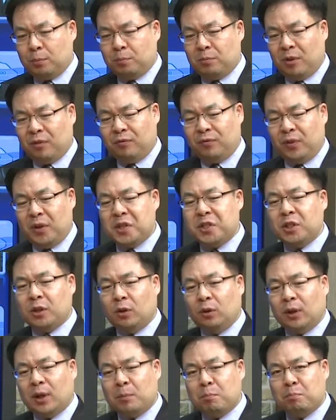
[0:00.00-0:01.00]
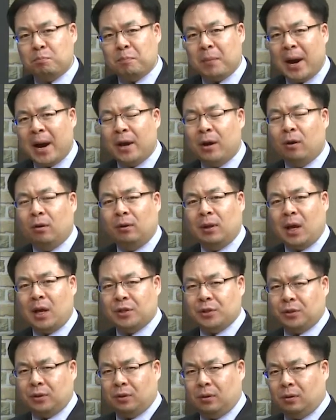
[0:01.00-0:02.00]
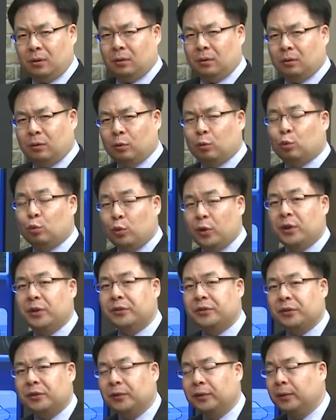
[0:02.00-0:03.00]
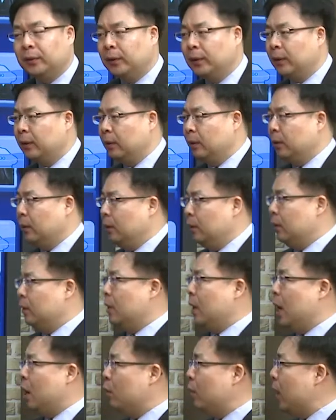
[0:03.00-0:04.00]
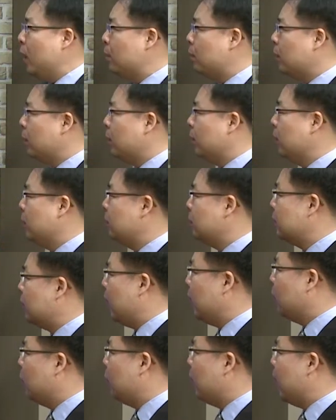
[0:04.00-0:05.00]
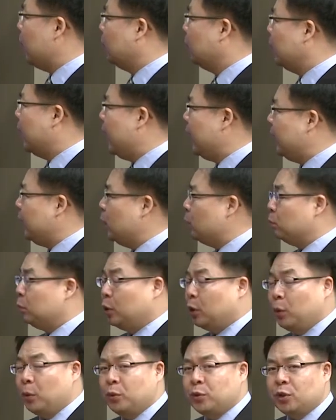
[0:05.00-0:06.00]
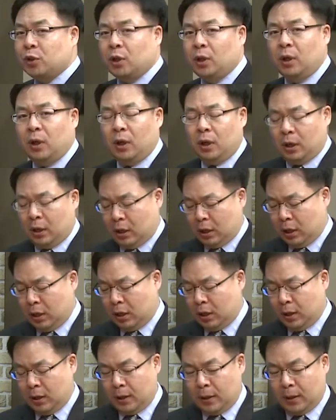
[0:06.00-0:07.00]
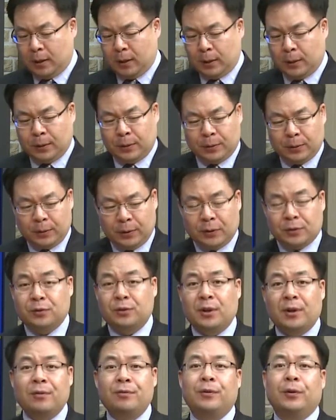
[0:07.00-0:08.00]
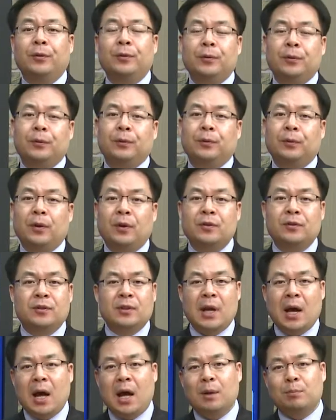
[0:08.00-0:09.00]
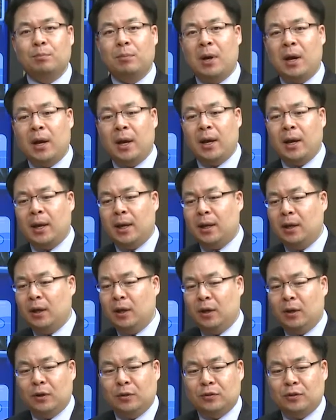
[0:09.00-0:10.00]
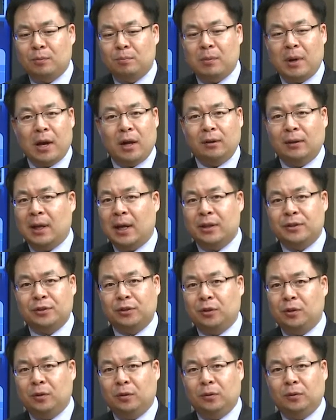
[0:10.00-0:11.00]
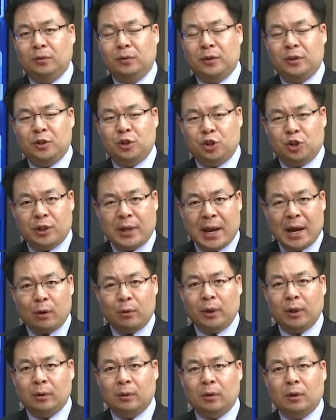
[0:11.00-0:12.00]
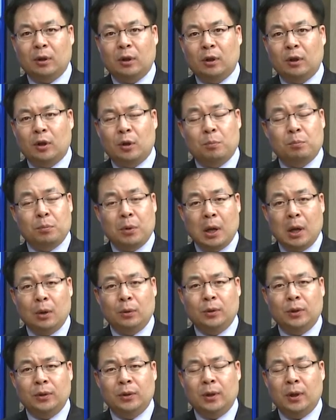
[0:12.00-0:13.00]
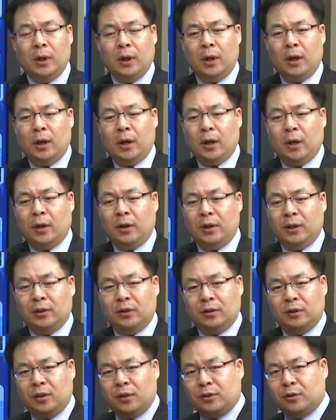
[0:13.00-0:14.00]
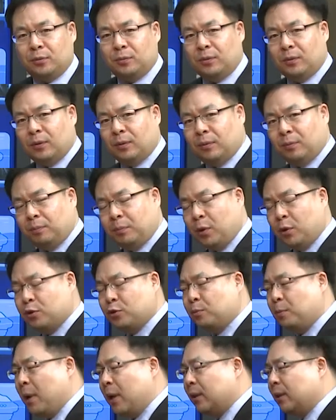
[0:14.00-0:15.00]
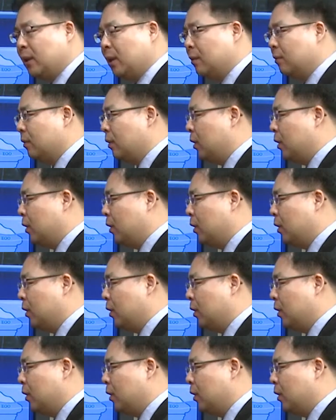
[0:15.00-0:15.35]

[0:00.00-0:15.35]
physical and biological reason. However, in psychoanalytic approach, it's different. It's not by some biological and generic component. In this perspective,